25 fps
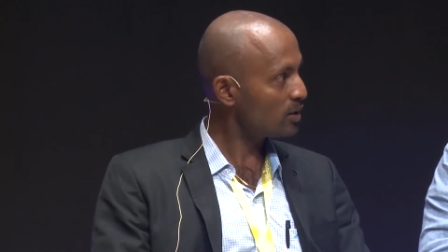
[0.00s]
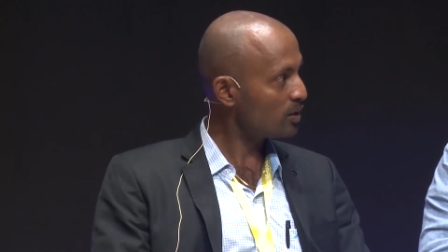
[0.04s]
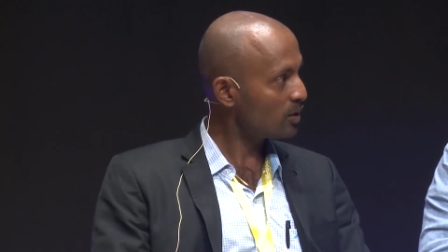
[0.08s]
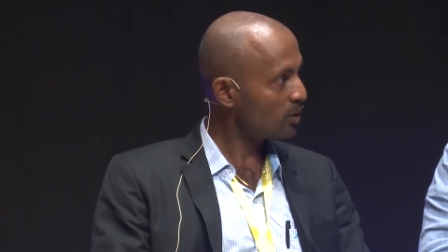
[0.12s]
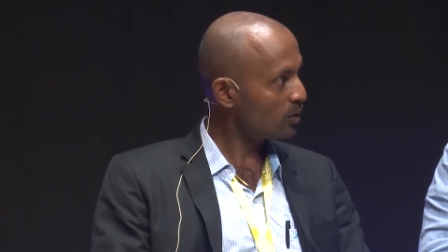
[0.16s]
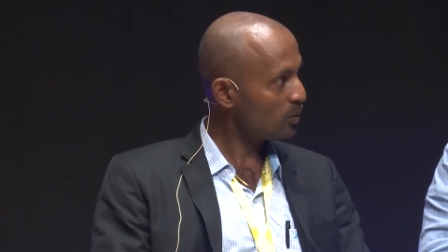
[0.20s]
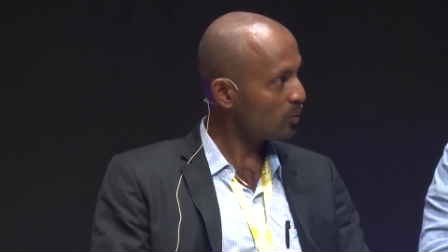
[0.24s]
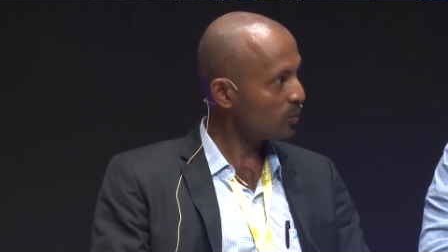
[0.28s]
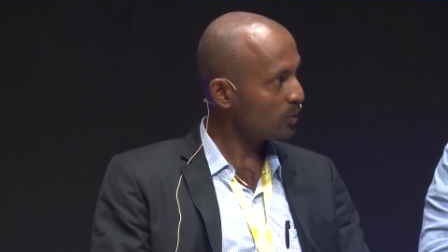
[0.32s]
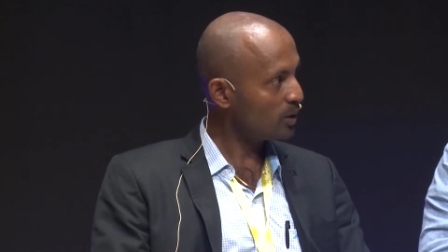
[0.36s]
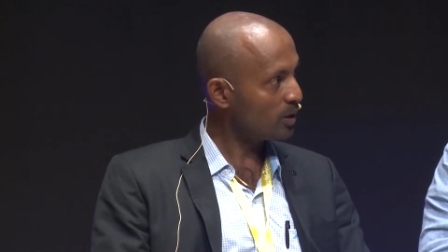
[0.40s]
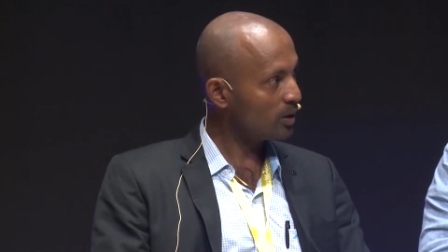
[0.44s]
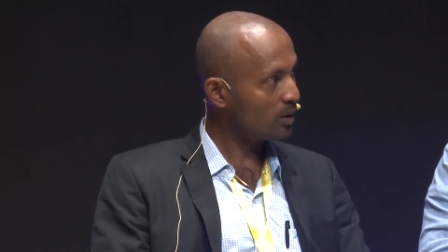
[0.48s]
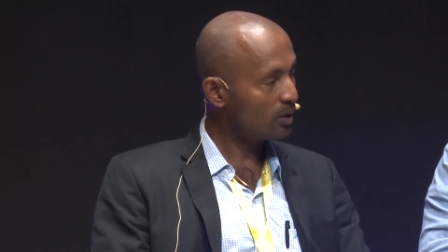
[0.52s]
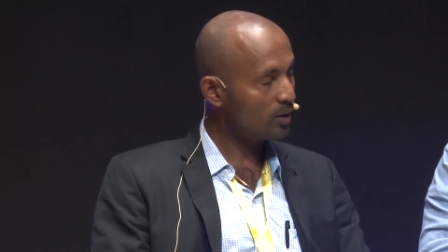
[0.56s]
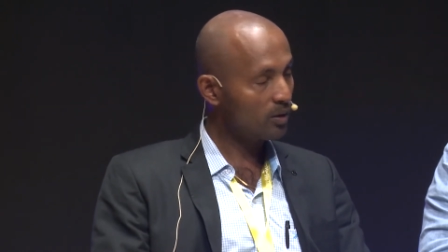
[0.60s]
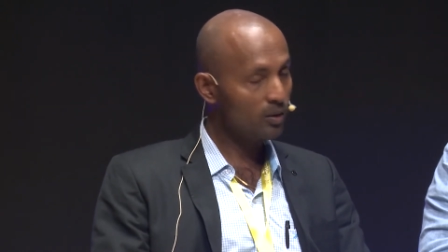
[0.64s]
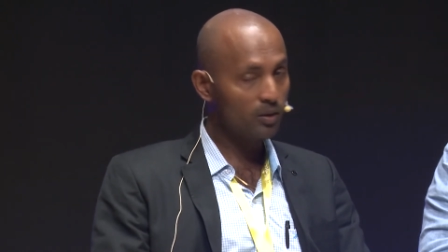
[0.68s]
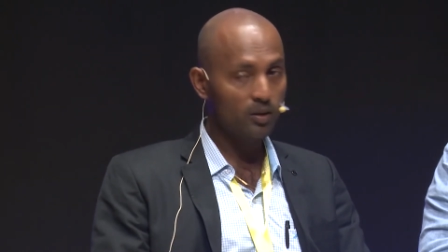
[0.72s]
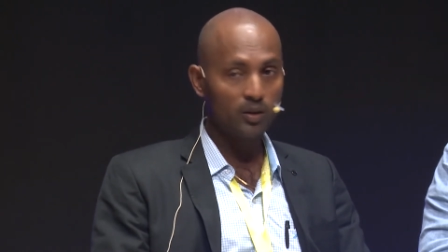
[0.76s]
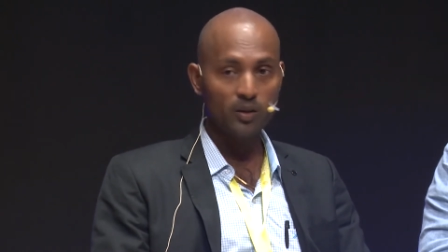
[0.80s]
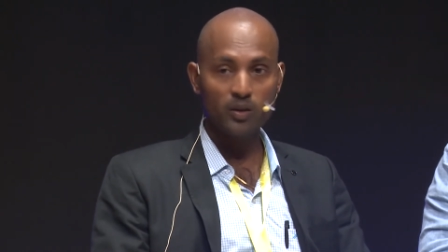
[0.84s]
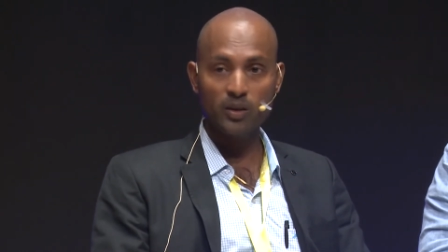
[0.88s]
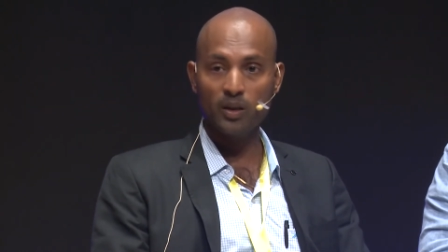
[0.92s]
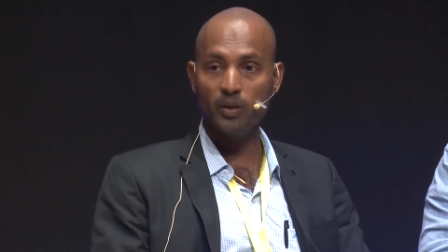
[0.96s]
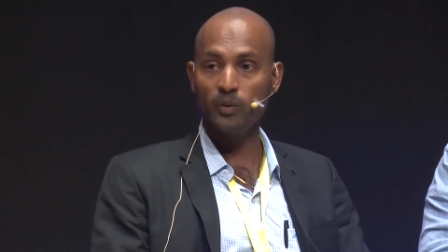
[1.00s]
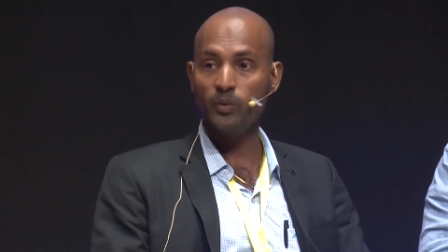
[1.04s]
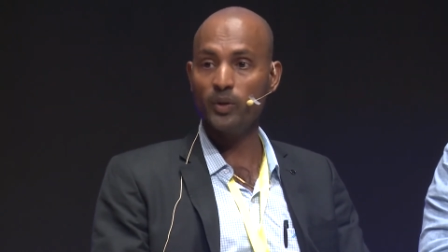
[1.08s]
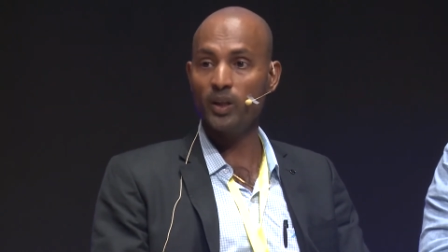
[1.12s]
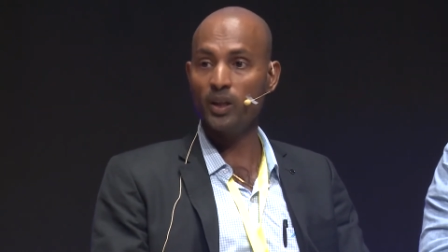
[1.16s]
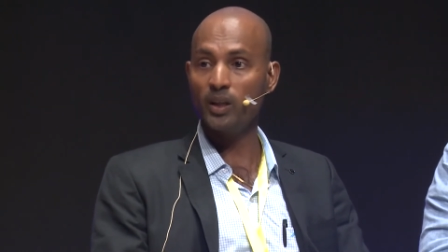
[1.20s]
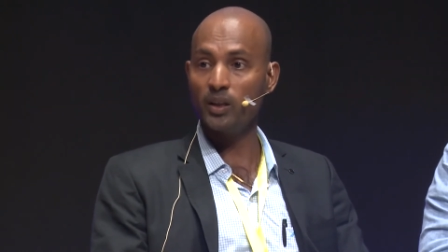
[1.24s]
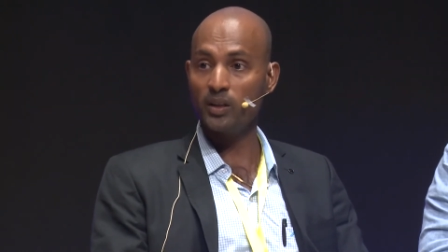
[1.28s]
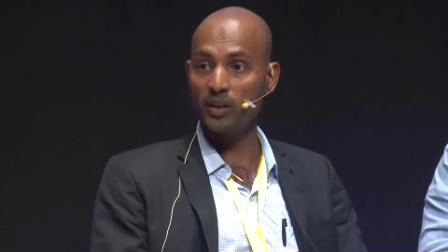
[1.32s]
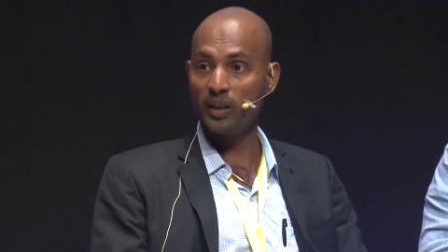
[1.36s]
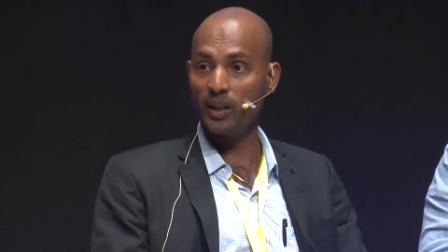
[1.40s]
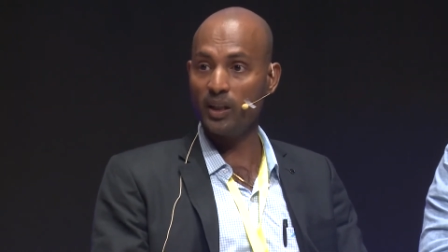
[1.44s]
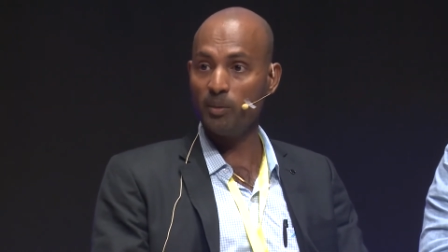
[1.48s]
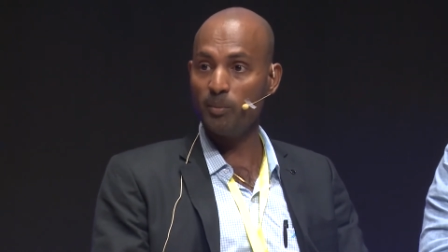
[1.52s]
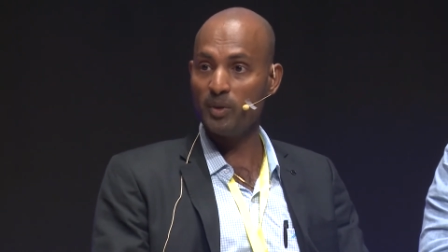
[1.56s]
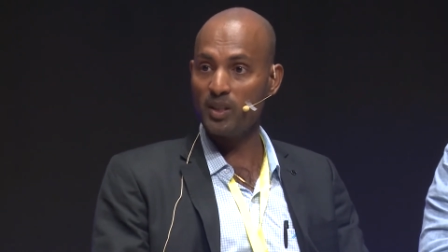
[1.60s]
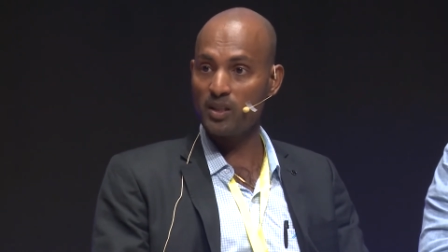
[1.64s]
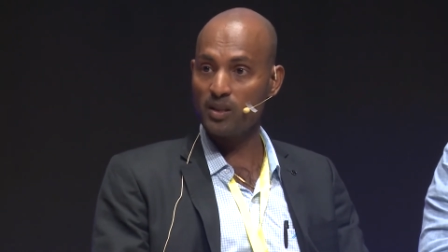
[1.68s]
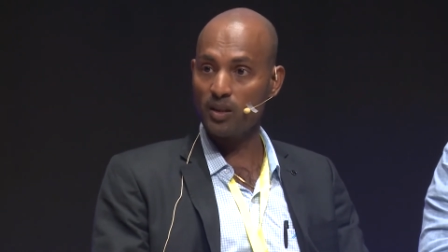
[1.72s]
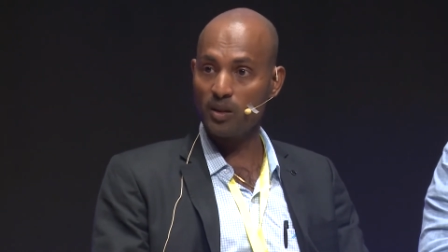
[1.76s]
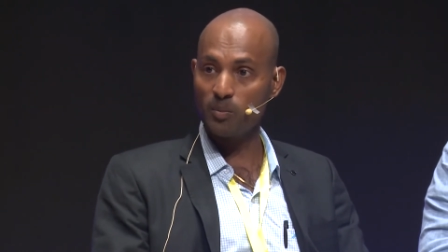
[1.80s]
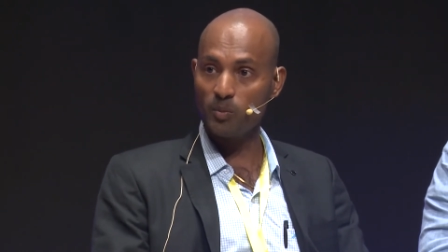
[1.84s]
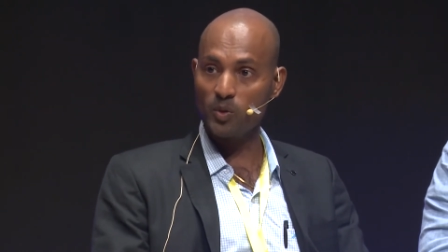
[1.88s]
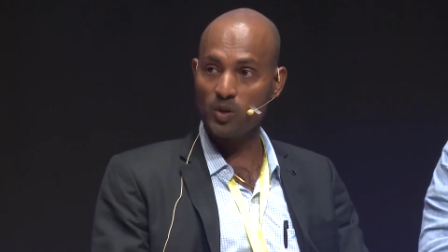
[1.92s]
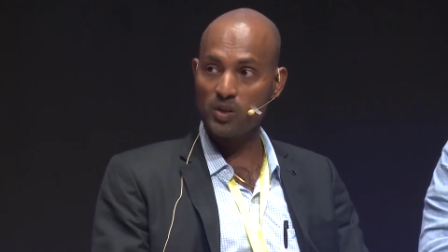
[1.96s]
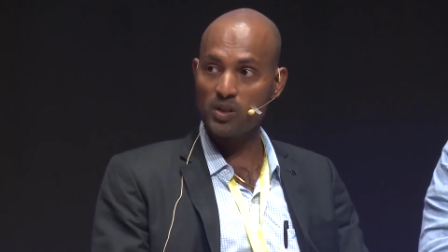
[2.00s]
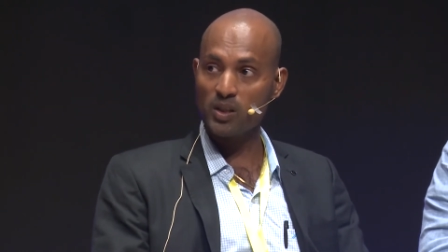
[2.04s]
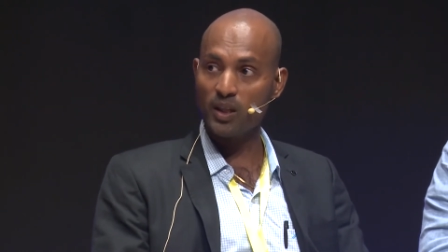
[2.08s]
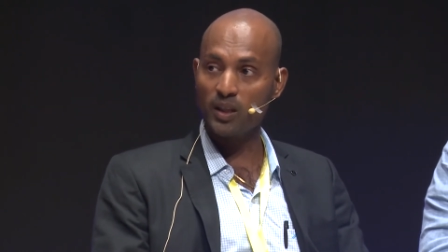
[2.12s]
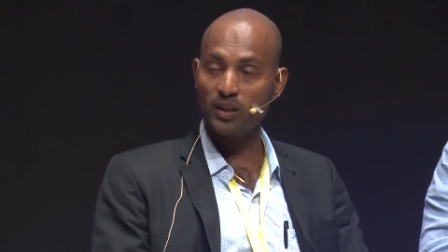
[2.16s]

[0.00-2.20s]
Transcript: Our team is almost